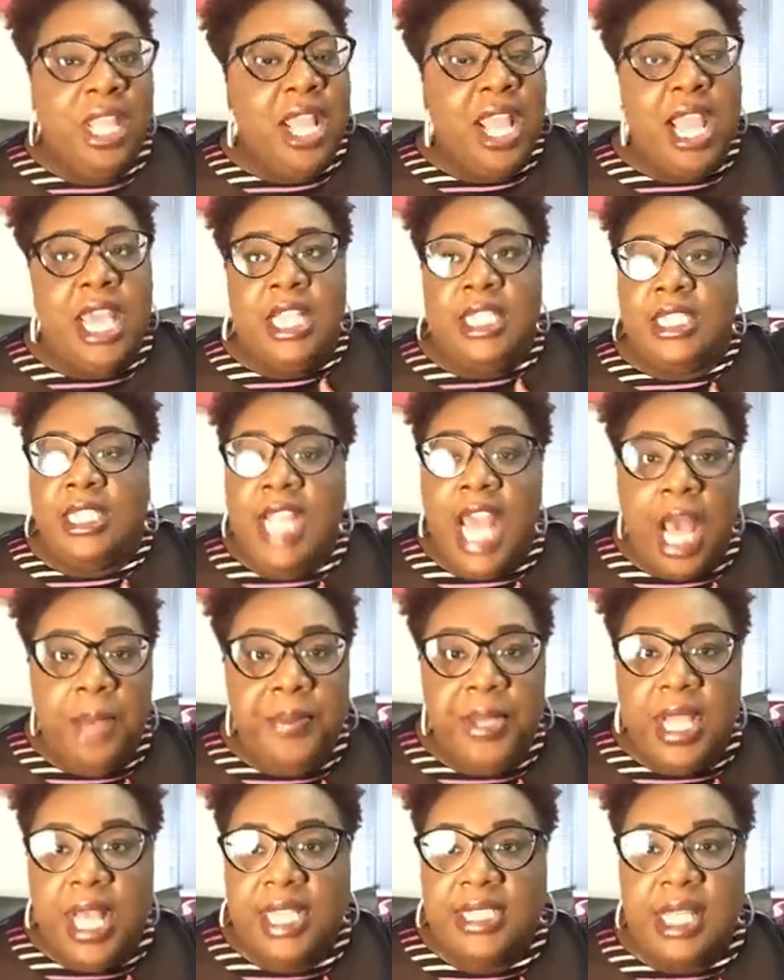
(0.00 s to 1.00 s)
And it's not
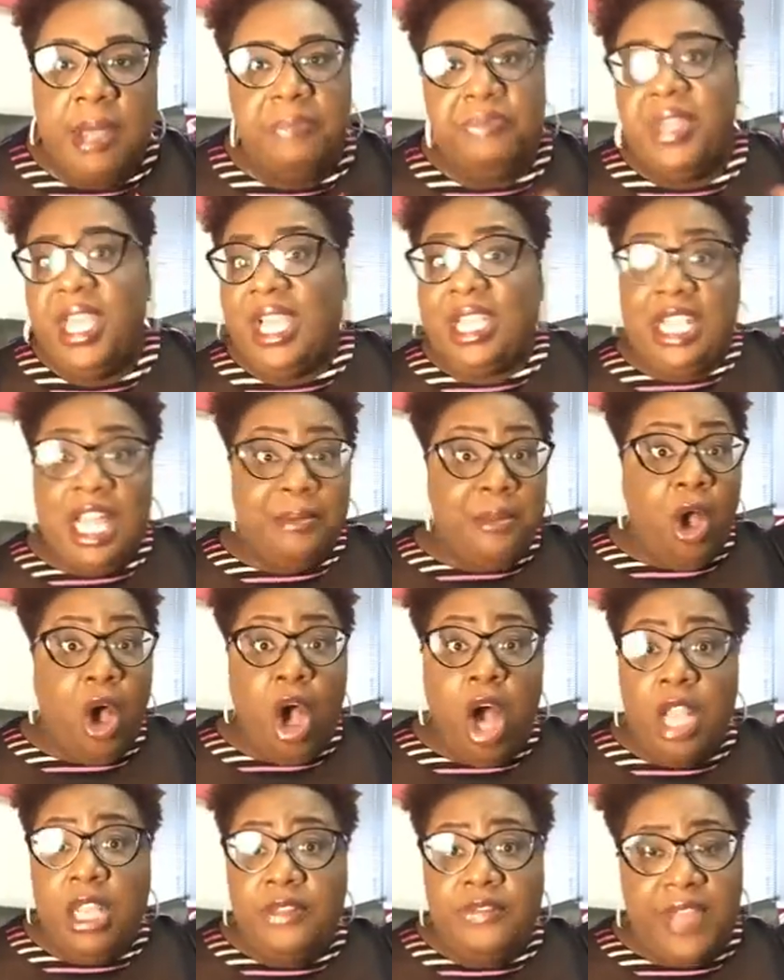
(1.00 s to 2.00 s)
because I'm thinking I'm
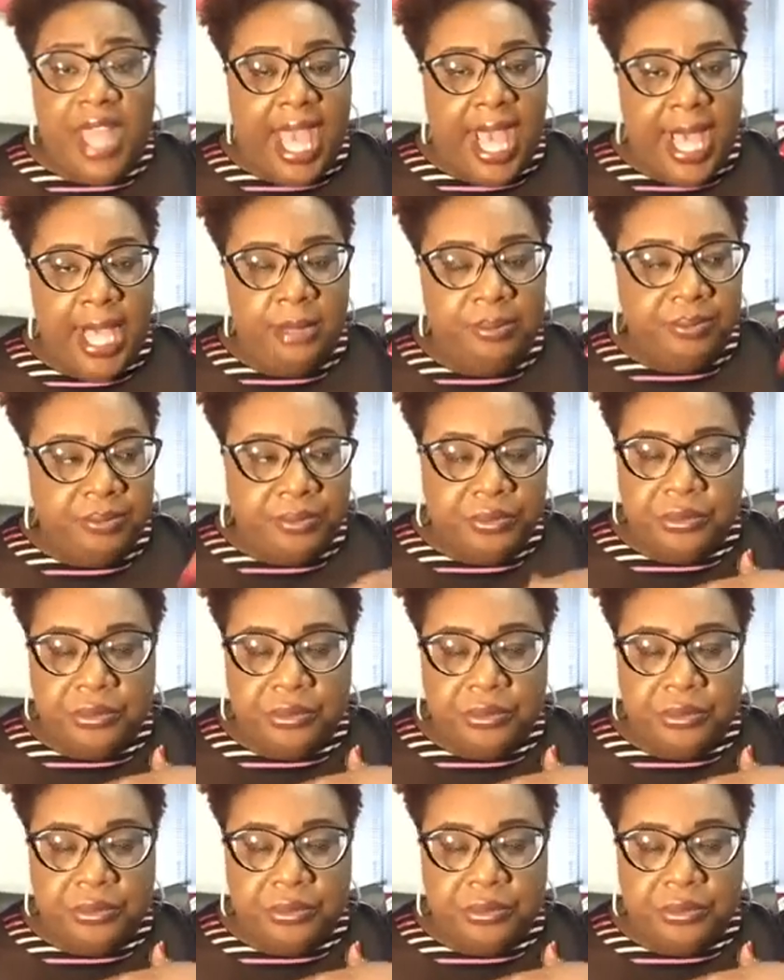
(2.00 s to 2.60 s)
all of that.